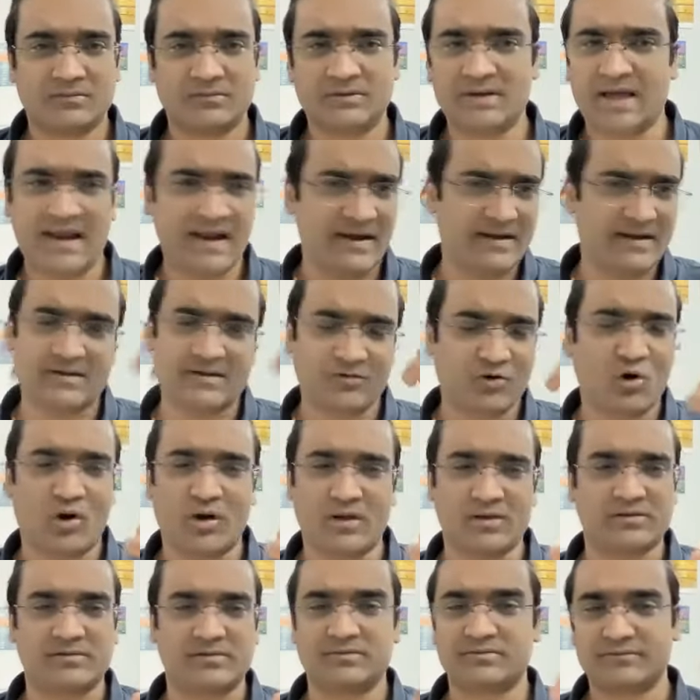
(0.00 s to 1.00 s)
direct
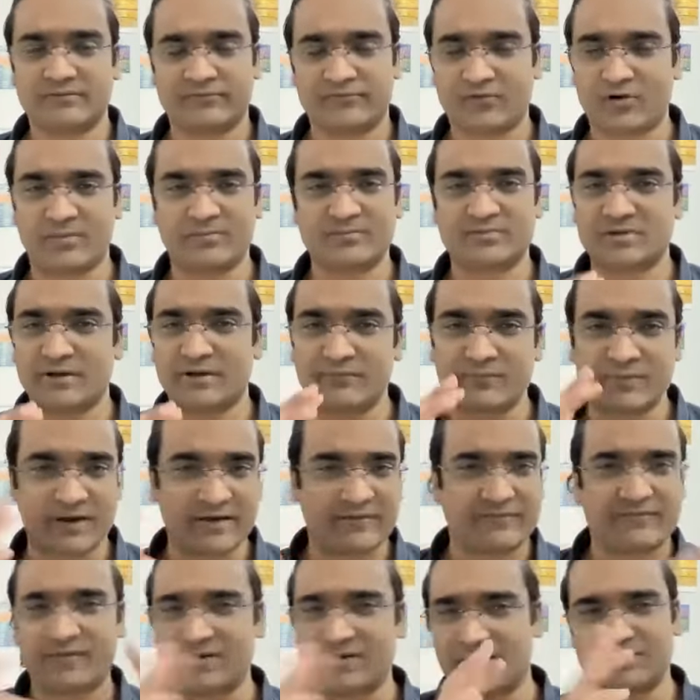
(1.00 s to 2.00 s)
call from some
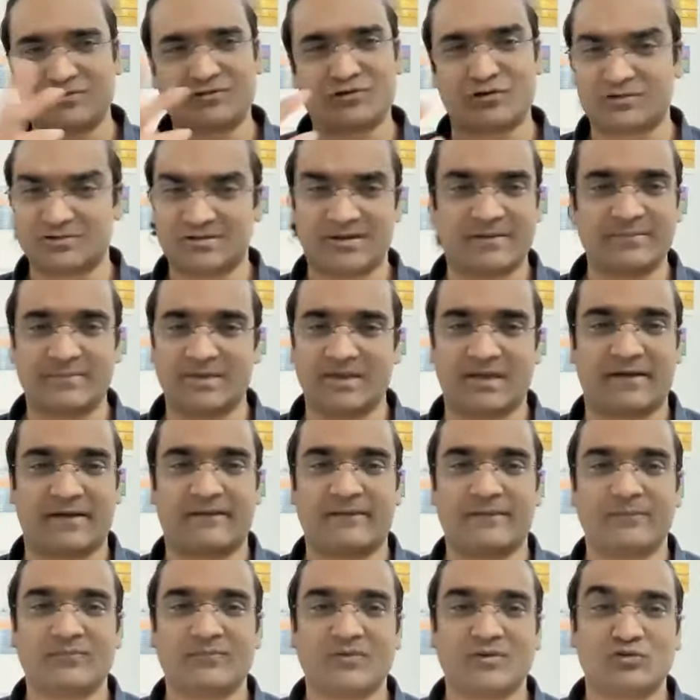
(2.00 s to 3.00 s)
reference or
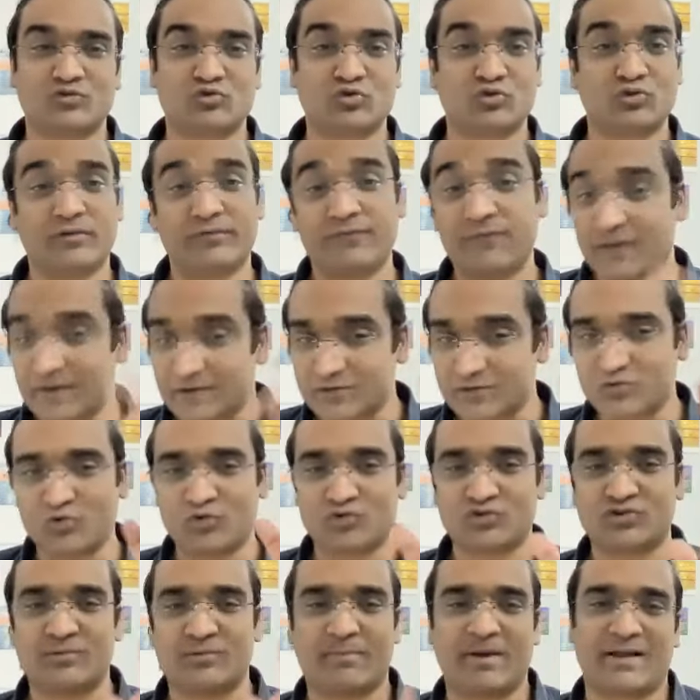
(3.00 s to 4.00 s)
something. So the first
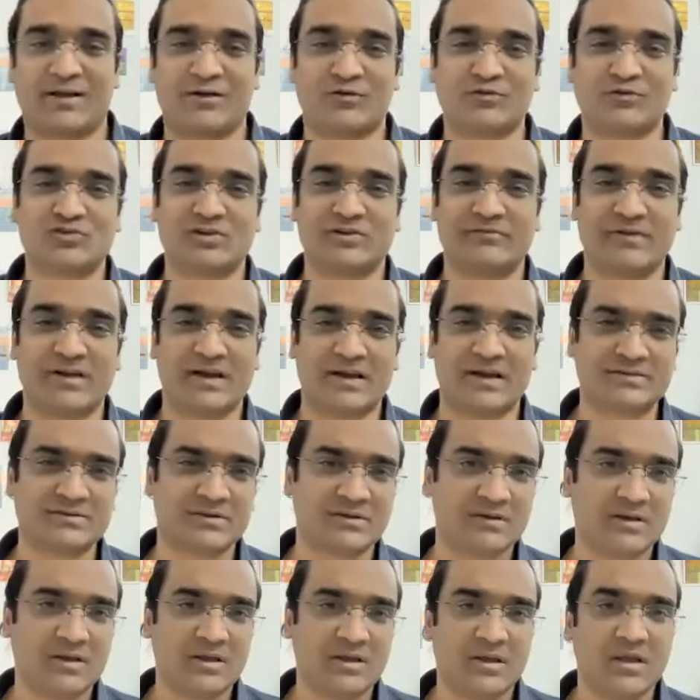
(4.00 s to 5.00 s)
question my counselor will ask,
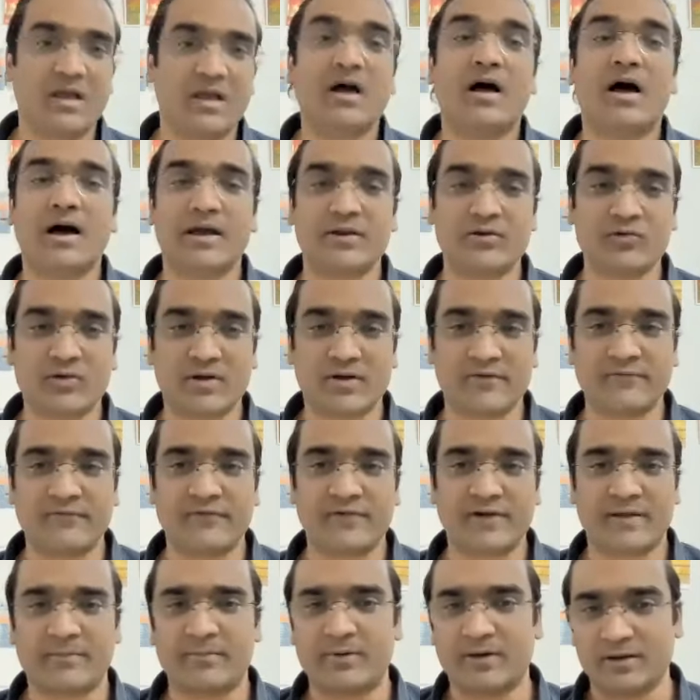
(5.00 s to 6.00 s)
are you
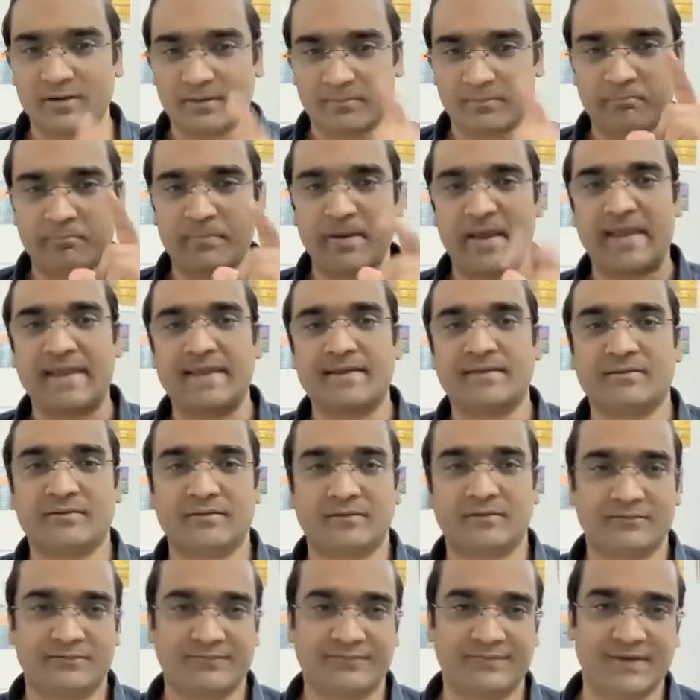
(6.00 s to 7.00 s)
comfortable
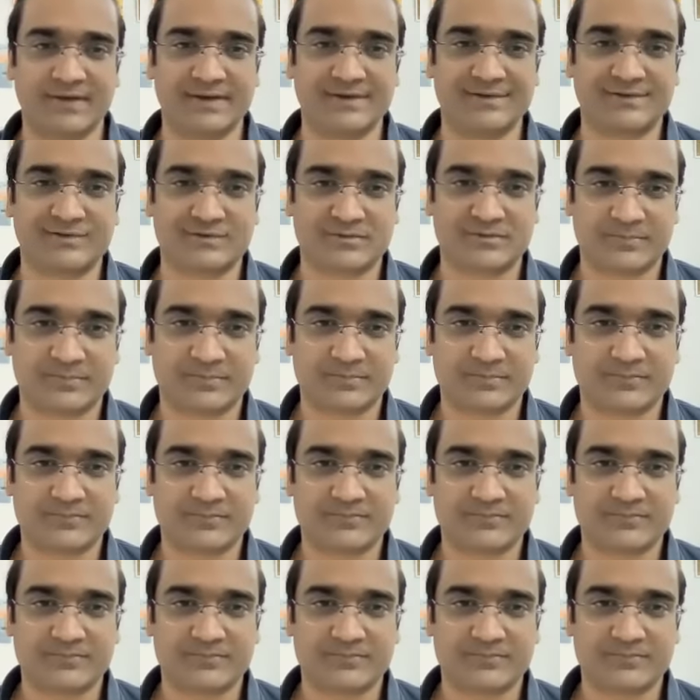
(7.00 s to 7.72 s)
paying fees?